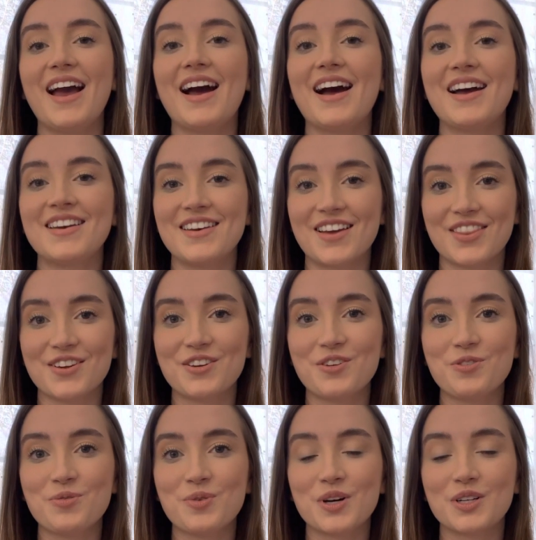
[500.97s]
Another
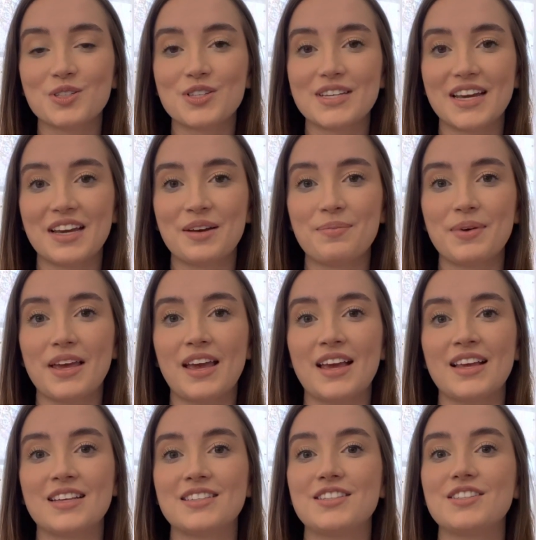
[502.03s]
UWorld tip
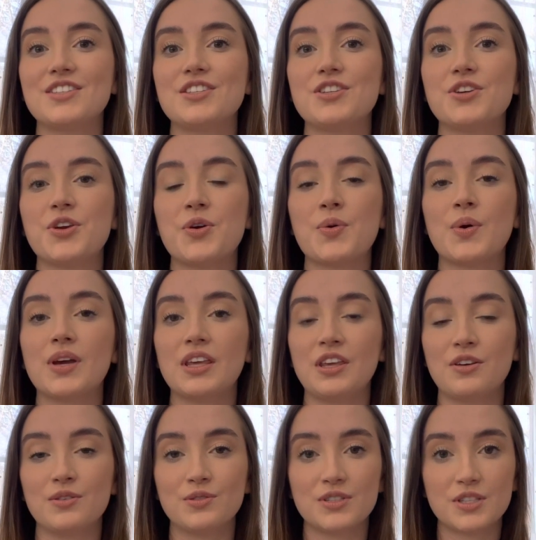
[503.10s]
is to
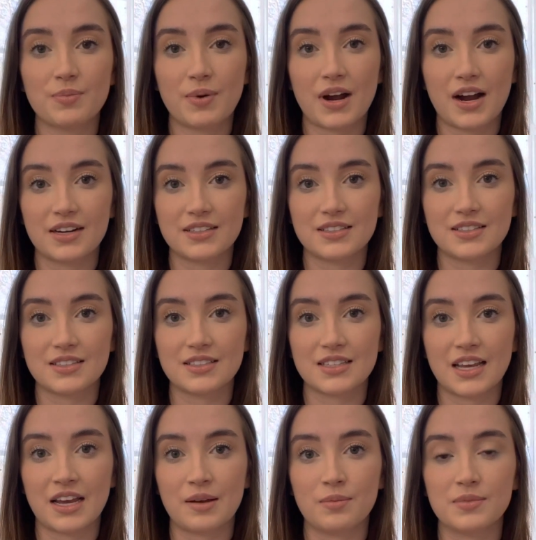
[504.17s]
use the practice
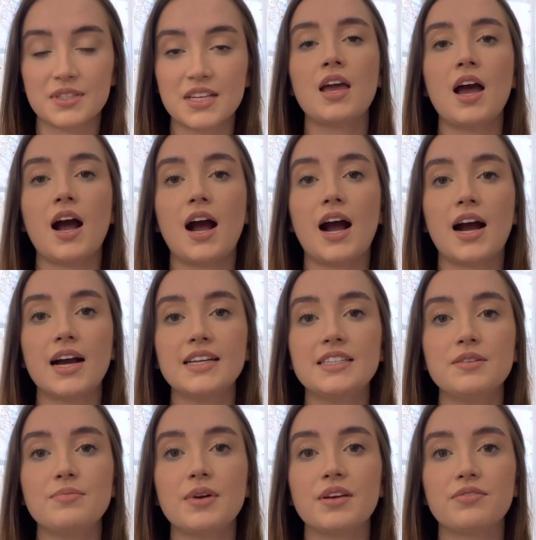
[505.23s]
exams. I
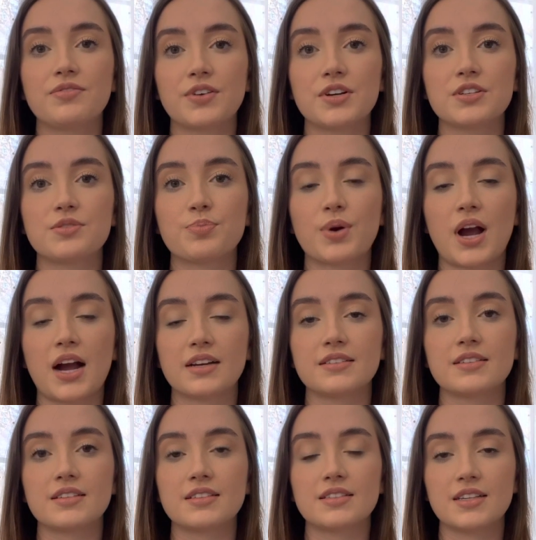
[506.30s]
did my first
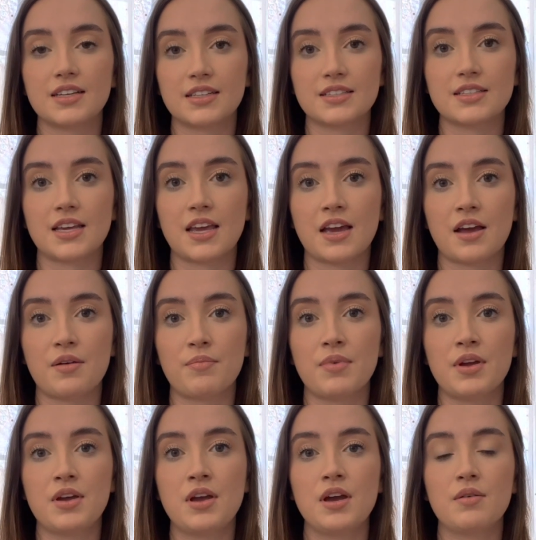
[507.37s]
practice exam
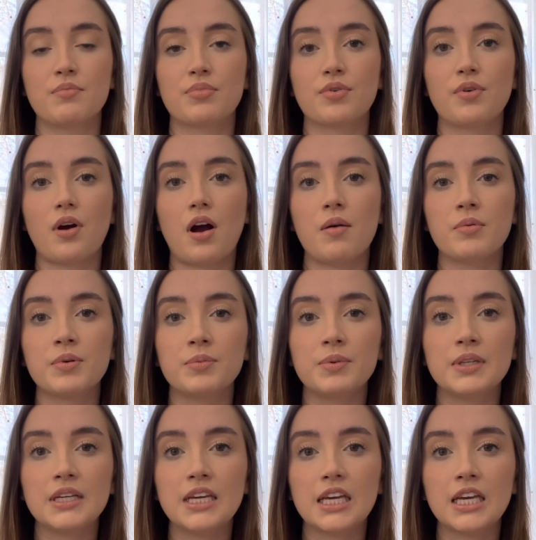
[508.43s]

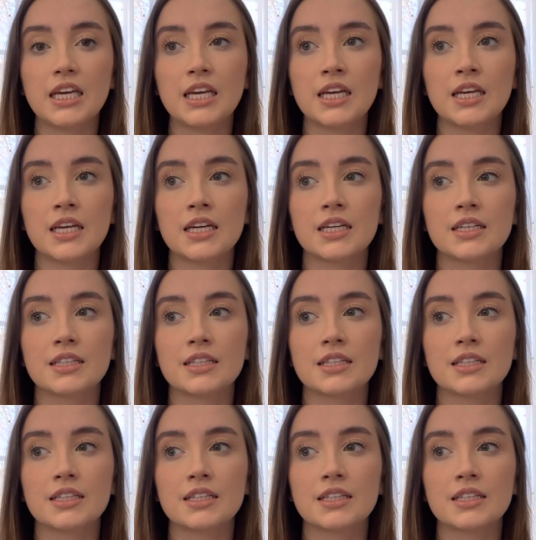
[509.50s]
probably